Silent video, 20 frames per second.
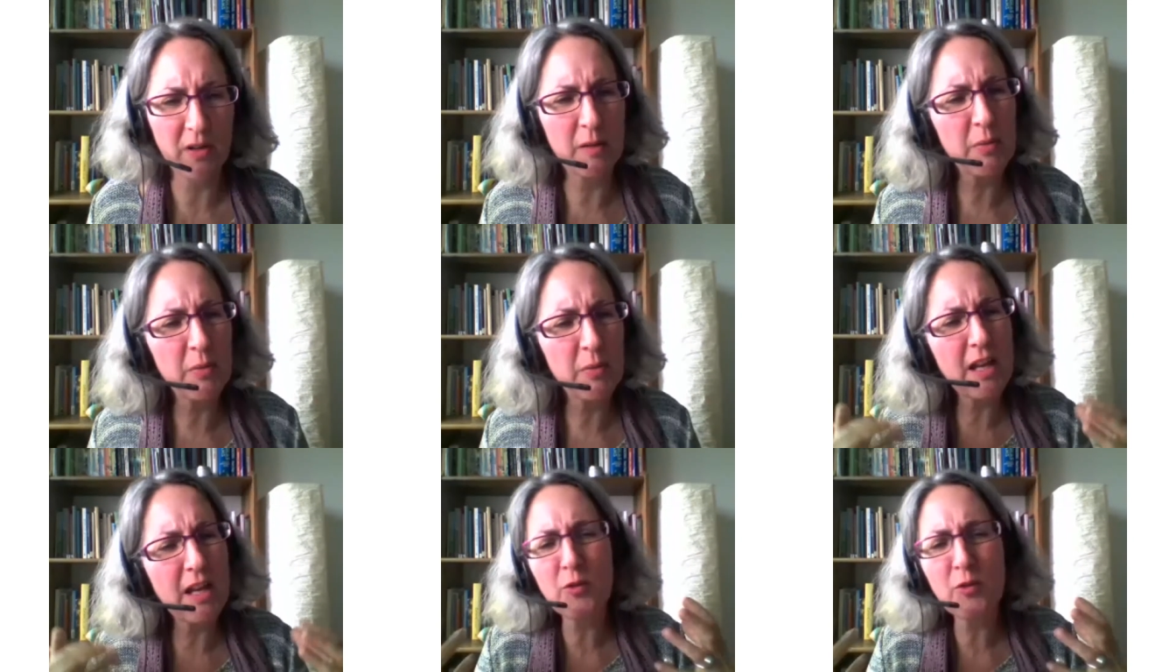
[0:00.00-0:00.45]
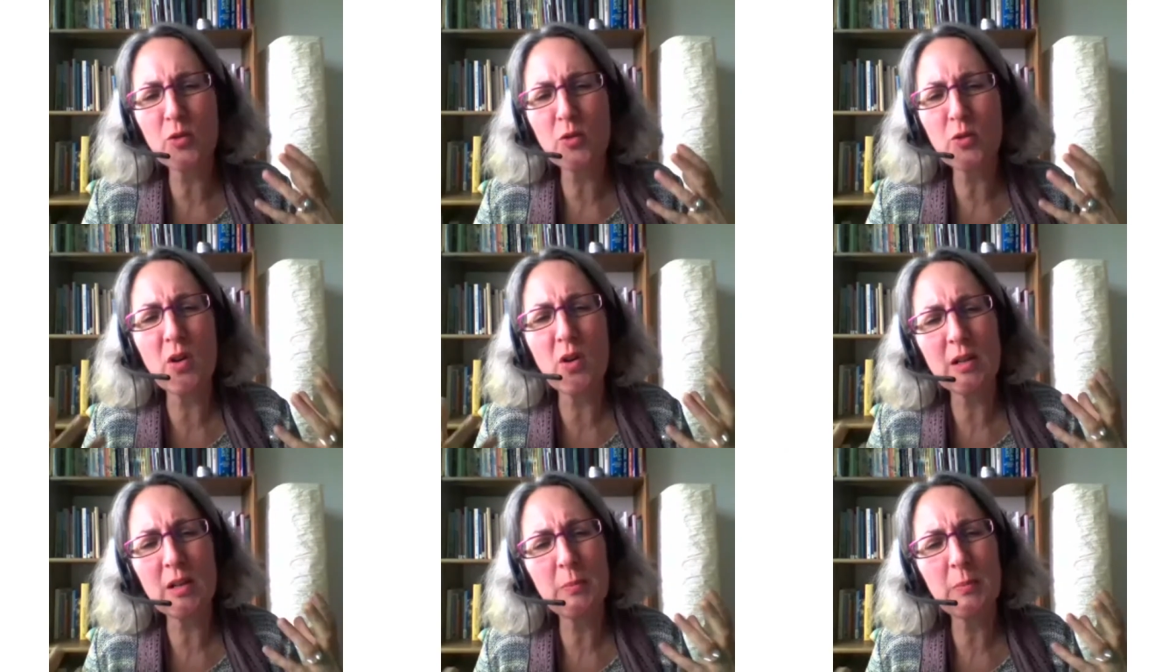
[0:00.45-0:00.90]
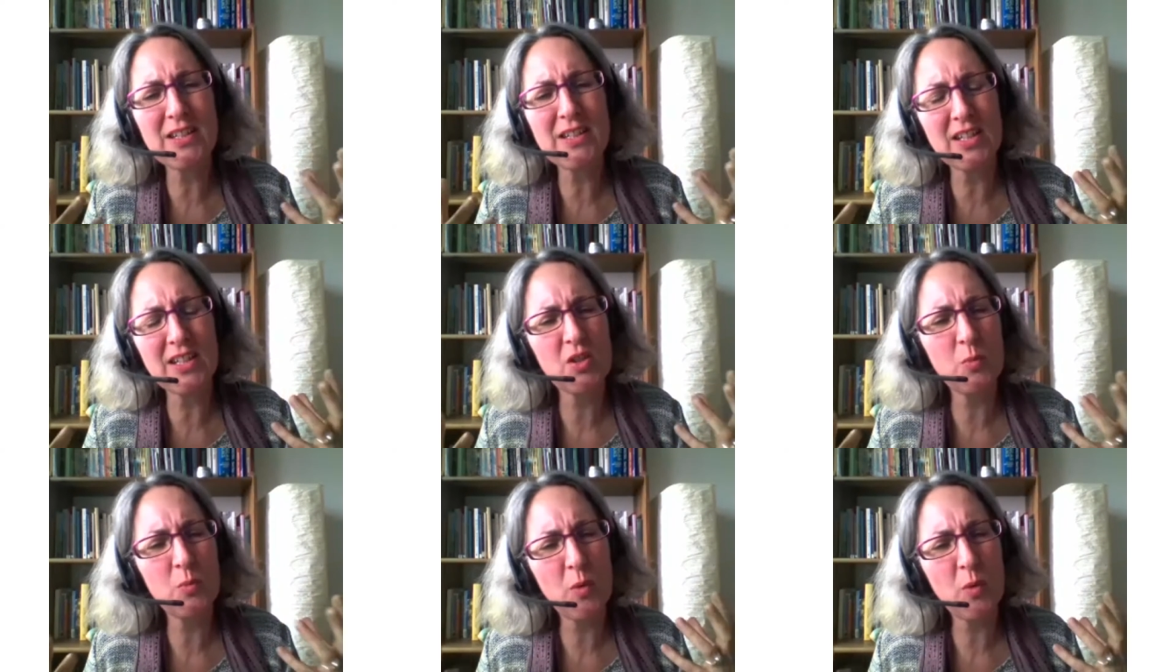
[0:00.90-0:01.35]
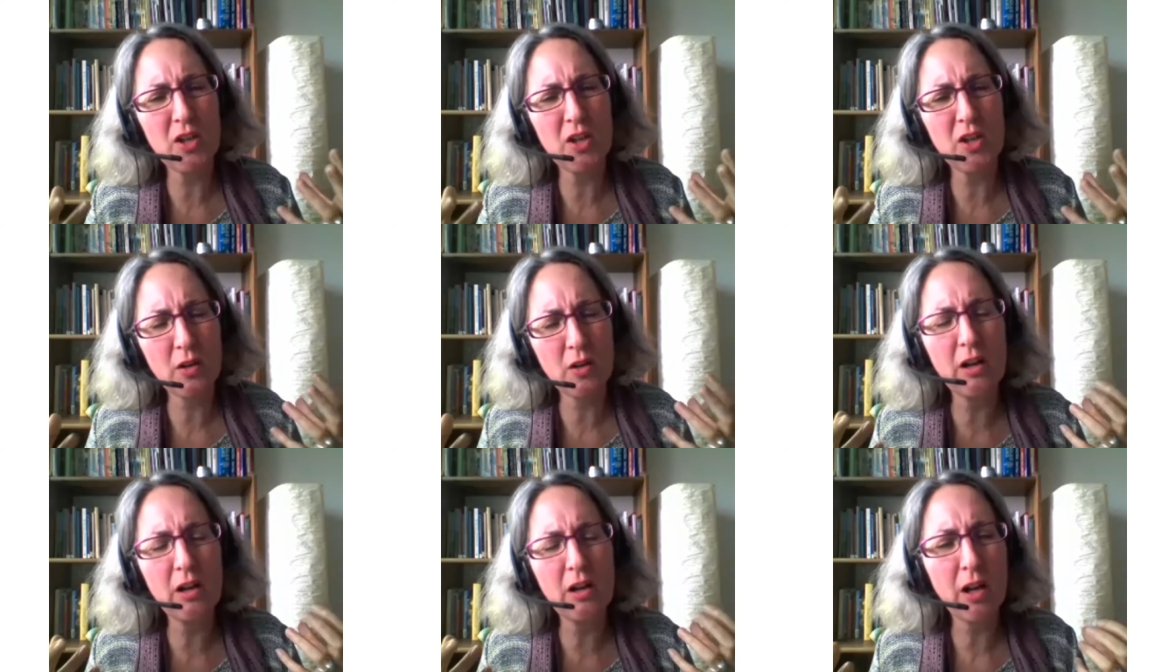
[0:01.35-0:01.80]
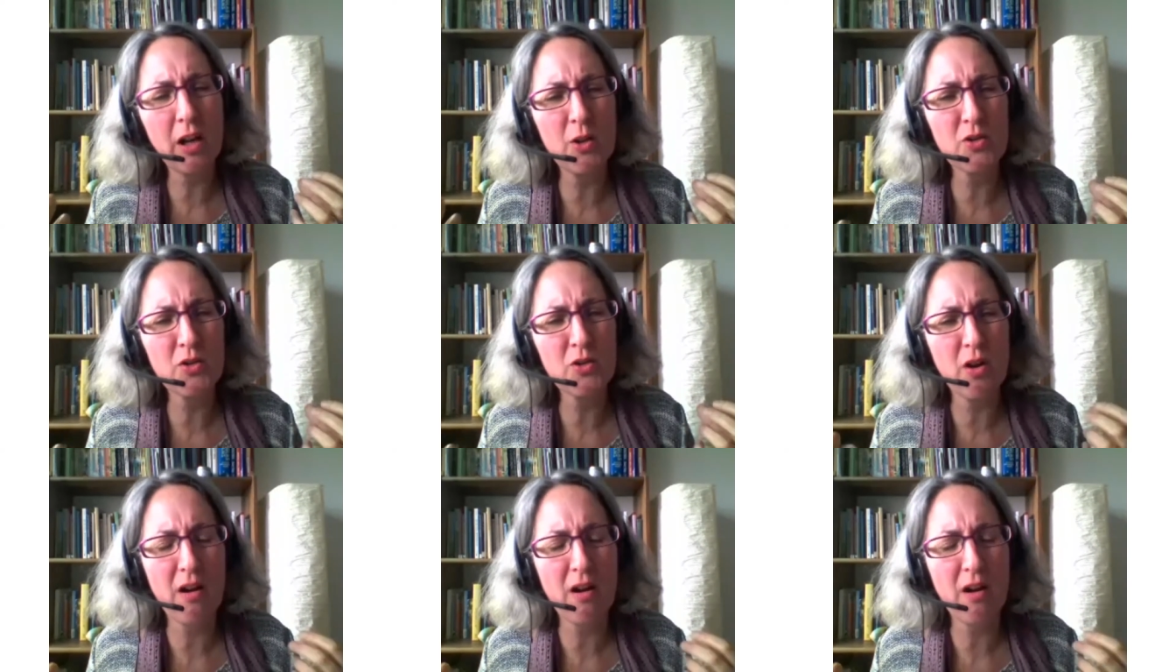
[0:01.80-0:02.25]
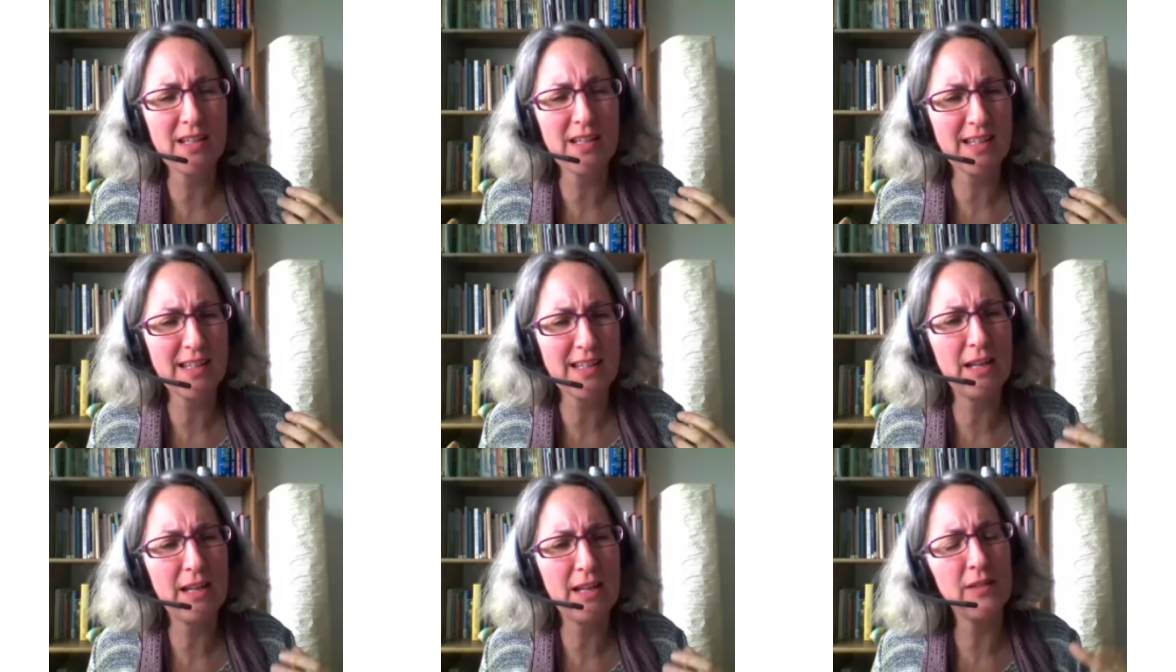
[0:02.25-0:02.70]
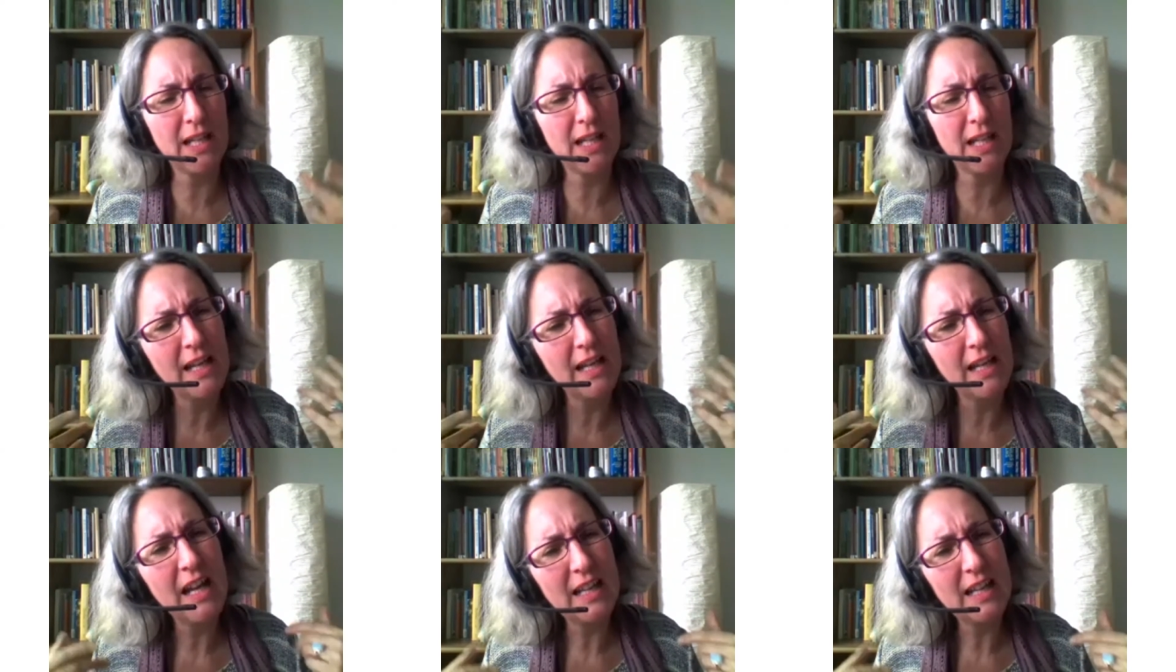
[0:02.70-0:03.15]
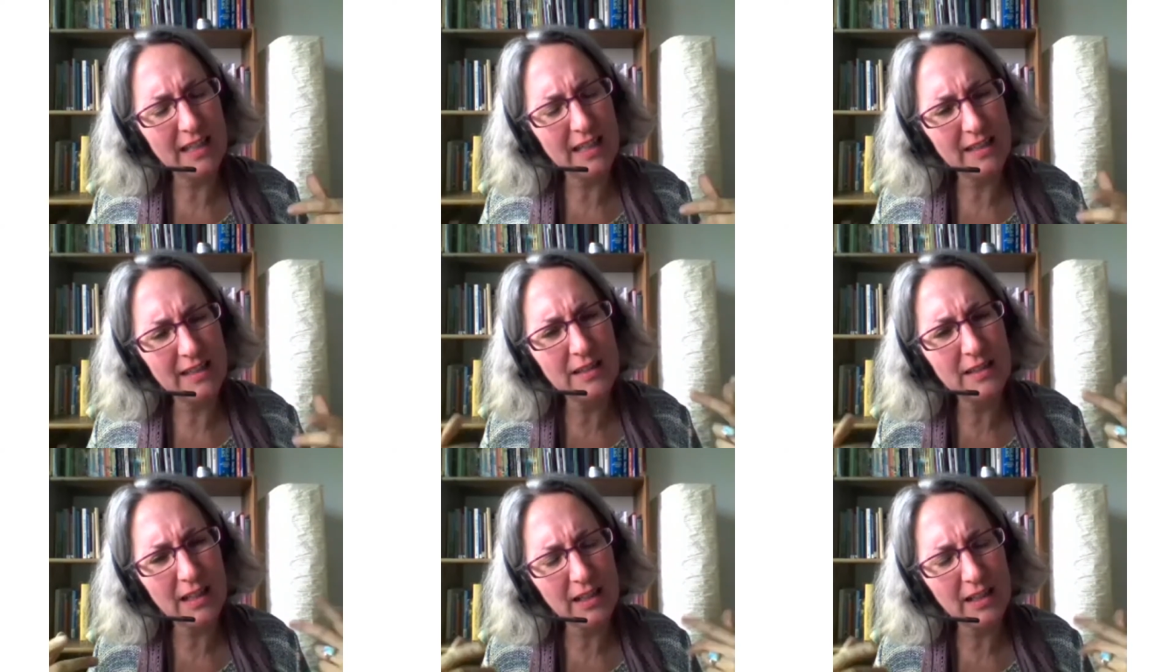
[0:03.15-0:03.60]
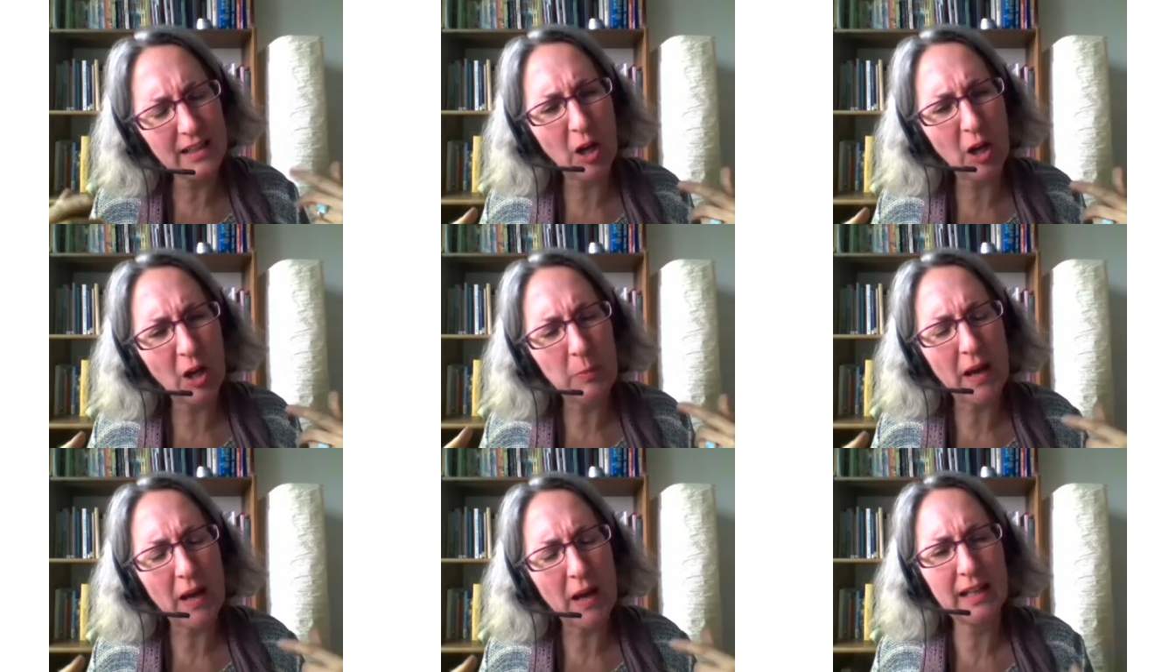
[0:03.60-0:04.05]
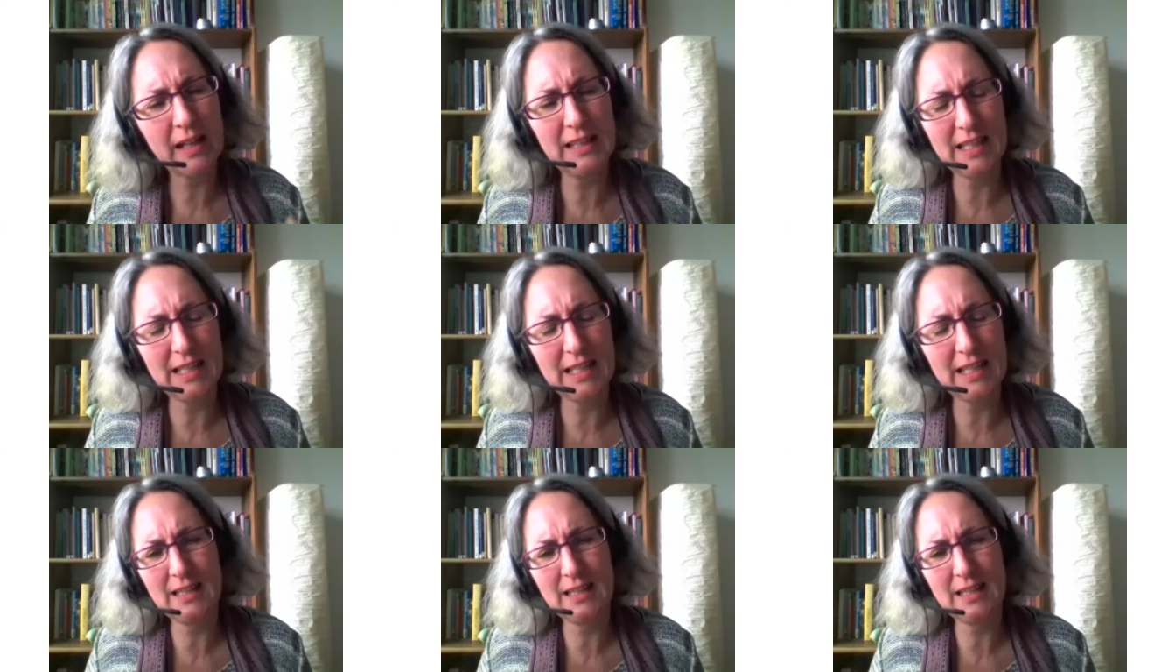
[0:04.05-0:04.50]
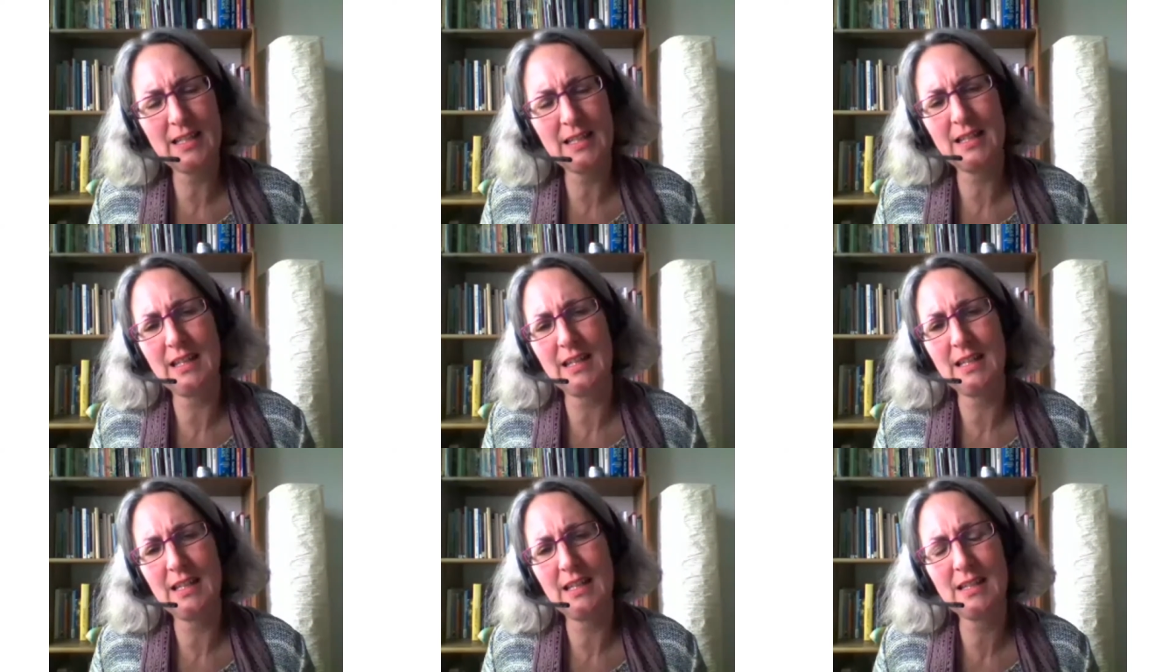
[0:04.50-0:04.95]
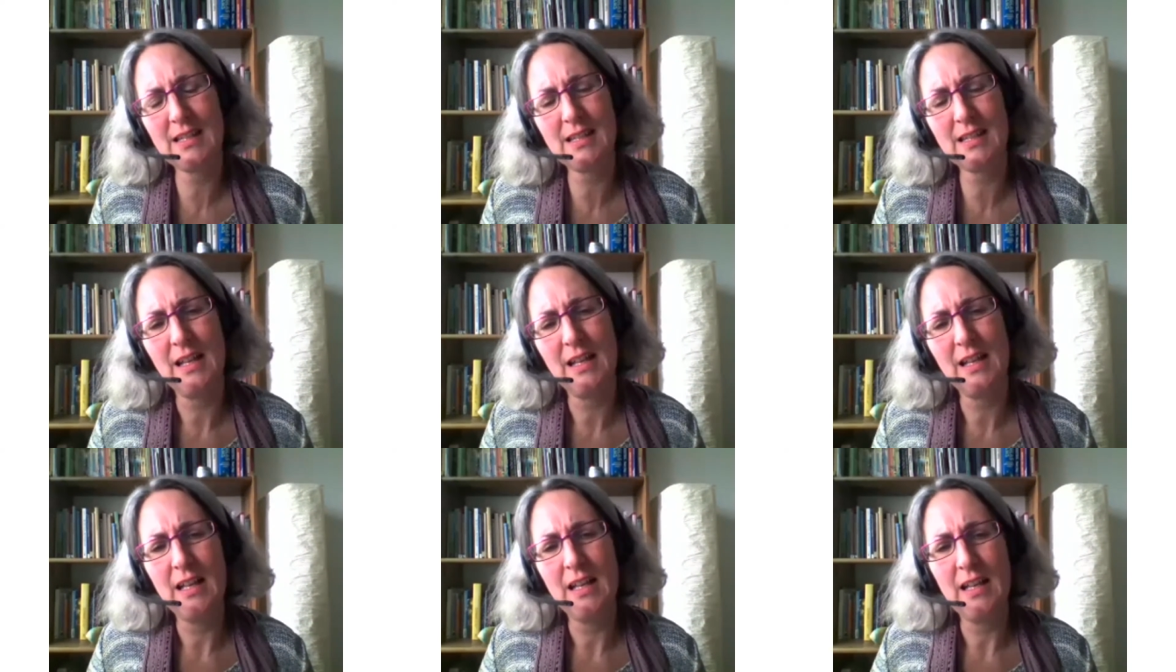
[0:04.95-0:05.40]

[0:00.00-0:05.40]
But if you're not in a position where you can close your eyes safely, then go back and listen to this